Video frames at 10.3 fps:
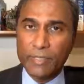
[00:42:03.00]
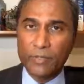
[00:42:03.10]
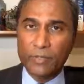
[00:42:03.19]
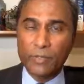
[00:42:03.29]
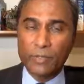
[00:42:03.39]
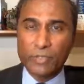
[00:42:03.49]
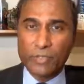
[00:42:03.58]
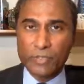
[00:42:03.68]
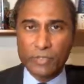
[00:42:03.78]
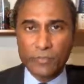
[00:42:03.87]
C, you know, the
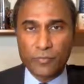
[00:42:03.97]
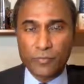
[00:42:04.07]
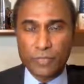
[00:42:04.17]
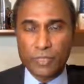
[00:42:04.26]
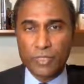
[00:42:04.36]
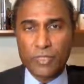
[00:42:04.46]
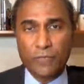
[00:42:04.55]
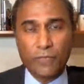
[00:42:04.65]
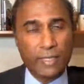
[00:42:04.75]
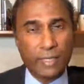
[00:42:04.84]
citrus fruits.
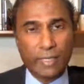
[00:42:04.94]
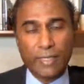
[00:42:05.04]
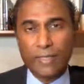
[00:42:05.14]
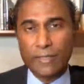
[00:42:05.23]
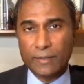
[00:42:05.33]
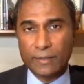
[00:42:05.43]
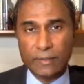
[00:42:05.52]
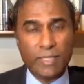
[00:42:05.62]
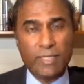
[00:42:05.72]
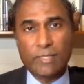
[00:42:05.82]
If you can't get it, you
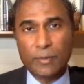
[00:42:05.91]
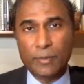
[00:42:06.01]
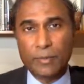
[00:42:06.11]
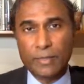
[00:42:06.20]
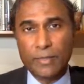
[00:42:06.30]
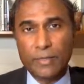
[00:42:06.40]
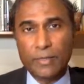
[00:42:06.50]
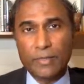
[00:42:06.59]
know, take a supplement.